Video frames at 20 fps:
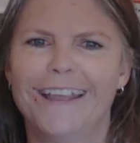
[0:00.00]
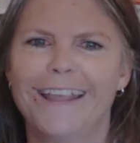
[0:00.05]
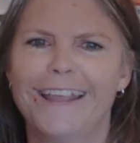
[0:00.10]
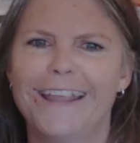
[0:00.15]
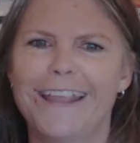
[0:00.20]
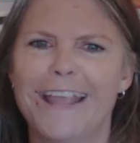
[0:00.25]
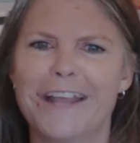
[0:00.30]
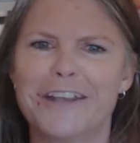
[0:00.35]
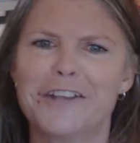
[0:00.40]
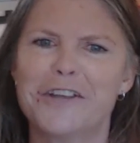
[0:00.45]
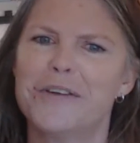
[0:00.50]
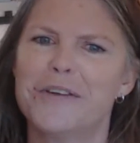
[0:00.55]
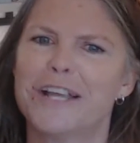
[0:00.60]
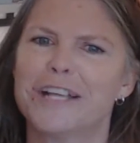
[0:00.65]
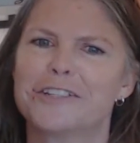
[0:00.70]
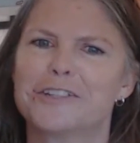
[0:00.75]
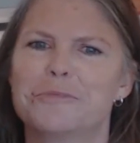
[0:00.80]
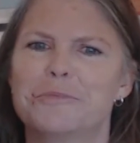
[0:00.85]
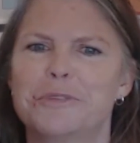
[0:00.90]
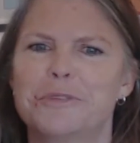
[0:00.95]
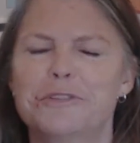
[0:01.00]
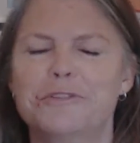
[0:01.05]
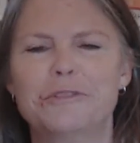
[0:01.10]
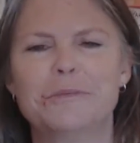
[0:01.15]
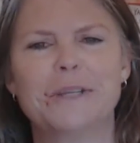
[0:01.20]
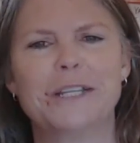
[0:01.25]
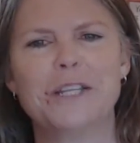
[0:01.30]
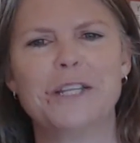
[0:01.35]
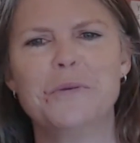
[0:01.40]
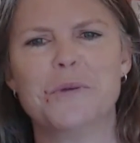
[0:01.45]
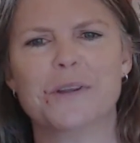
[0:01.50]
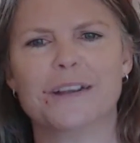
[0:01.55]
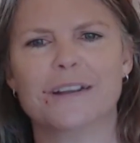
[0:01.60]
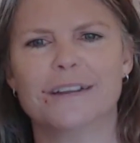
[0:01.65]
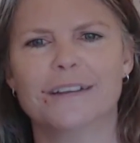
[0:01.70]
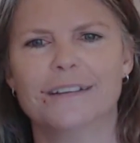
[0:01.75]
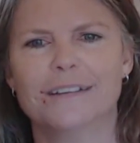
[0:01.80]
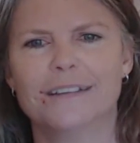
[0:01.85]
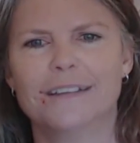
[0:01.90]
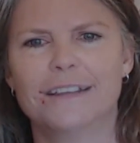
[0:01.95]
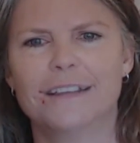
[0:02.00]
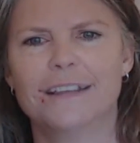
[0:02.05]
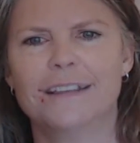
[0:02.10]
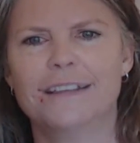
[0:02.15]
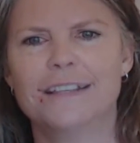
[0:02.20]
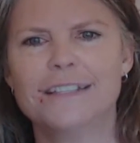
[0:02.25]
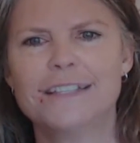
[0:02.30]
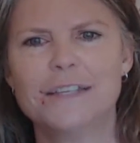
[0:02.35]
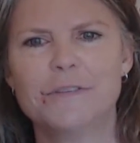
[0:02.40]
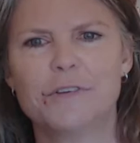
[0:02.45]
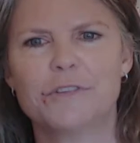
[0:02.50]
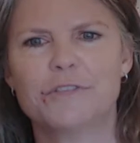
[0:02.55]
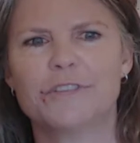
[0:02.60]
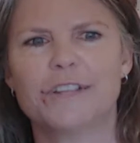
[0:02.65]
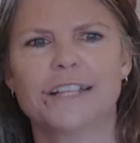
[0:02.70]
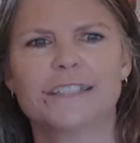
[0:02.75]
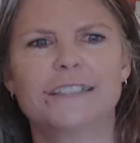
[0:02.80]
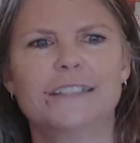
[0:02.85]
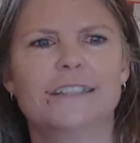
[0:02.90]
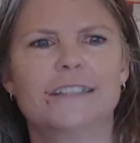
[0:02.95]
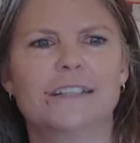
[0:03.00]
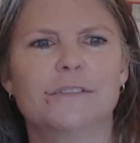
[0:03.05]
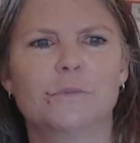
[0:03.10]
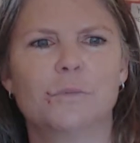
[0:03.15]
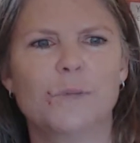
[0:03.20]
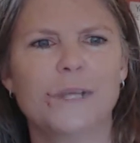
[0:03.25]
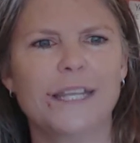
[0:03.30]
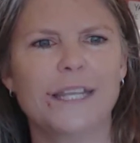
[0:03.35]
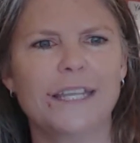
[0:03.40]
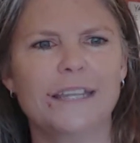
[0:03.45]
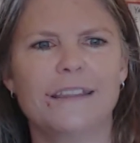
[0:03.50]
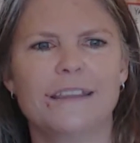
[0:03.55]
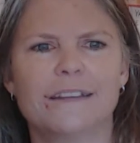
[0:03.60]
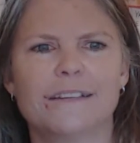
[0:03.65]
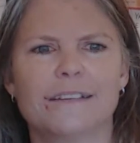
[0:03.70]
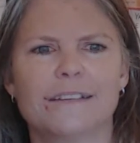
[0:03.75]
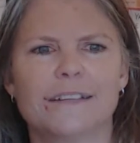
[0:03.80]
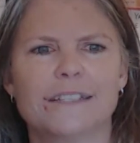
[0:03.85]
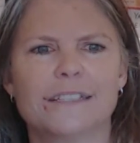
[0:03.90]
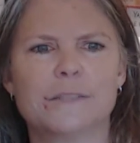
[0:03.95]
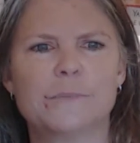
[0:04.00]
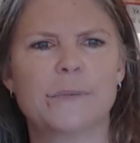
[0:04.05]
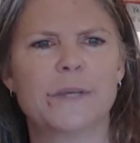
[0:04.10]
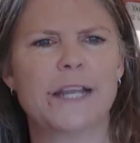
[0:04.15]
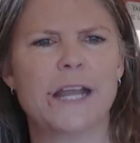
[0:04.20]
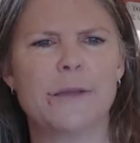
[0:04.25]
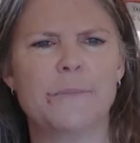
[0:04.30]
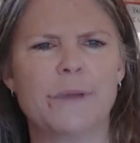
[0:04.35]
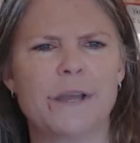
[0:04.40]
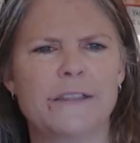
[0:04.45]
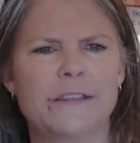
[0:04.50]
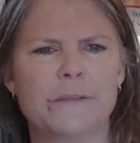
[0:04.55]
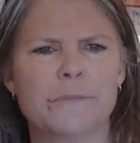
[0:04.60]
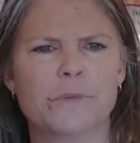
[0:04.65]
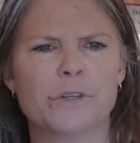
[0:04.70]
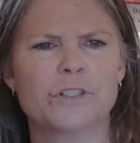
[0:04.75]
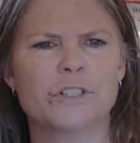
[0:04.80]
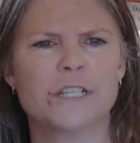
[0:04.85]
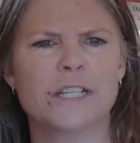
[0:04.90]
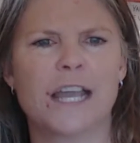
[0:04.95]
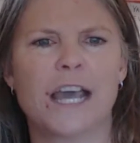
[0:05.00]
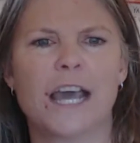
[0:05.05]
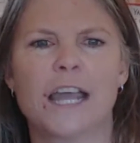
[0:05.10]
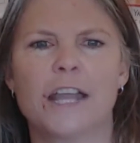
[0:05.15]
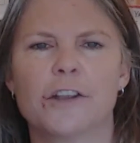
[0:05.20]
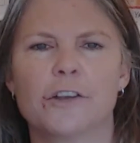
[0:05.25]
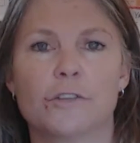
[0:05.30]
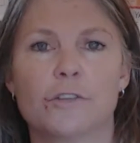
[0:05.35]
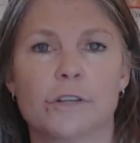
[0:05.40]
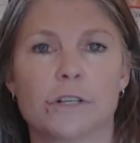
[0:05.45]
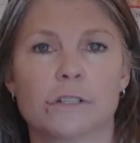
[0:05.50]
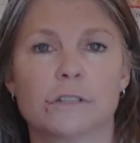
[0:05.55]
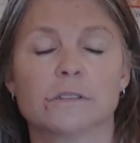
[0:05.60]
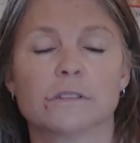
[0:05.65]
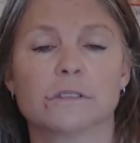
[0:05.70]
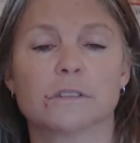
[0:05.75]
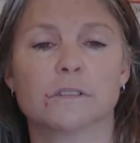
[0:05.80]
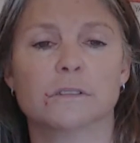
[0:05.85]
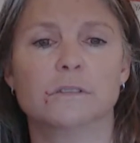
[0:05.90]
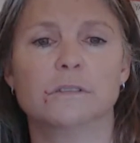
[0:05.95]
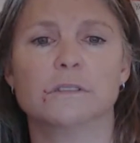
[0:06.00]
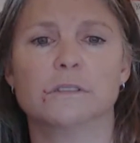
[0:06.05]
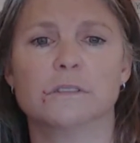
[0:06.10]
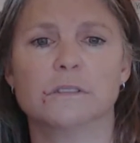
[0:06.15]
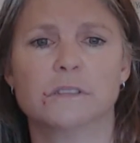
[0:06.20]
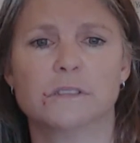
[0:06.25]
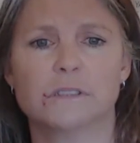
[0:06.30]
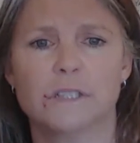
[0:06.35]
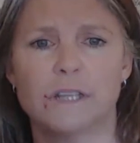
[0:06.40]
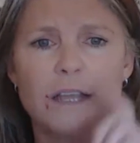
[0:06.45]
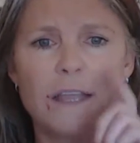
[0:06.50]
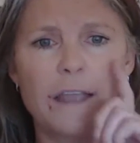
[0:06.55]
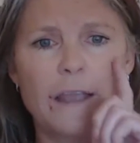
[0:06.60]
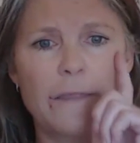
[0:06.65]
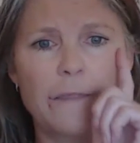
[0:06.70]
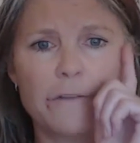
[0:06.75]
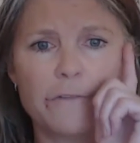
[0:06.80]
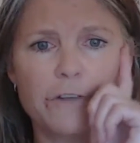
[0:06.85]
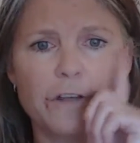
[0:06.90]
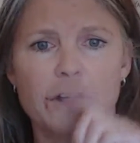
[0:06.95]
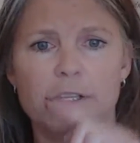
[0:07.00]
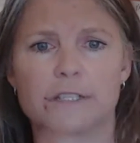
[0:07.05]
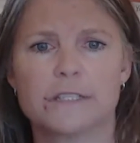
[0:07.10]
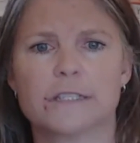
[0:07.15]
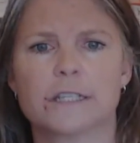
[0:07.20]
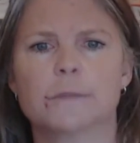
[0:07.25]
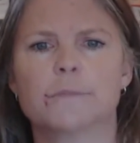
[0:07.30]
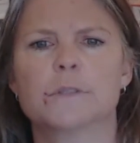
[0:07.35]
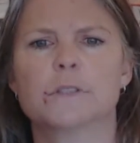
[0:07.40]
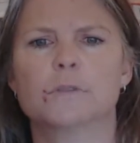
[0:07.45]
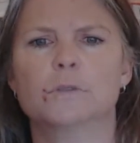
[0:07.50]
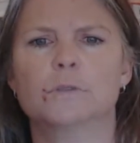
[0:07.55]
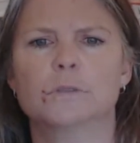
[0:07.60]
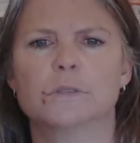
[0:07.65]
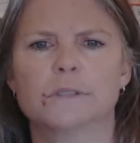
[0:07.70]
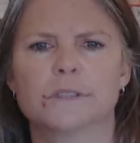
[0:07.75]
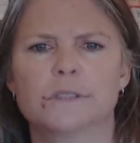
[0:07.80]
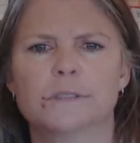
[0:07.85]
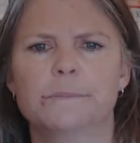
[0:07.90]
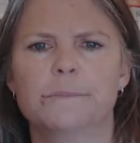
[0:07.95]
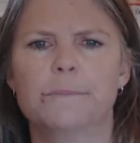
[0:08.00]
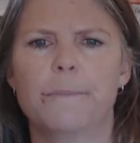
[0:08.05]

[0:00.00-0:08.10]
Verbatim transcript: He had no actual proof from anywhere. In this, he reflected the wicked theories put out by the emerging higher critical schools and their various sub-schools.